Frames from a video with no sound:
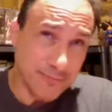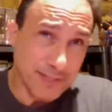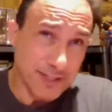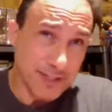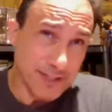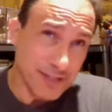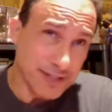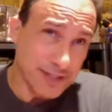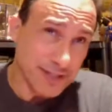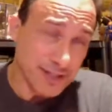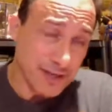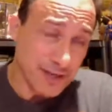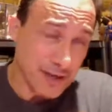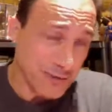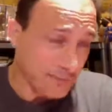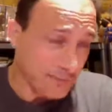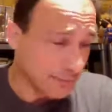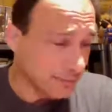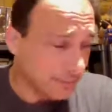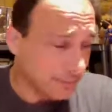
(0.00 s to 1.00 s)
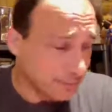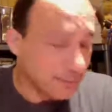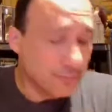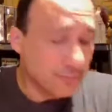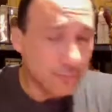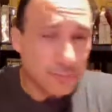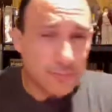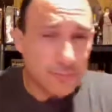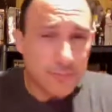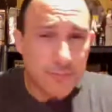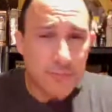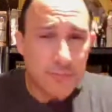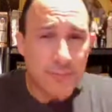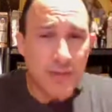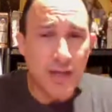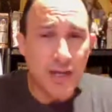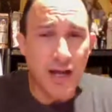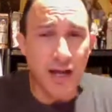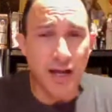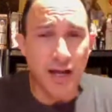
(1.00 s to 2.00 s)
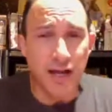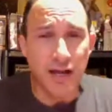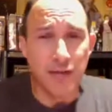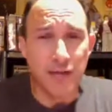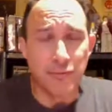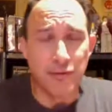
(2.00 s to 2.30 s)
last night, today. We're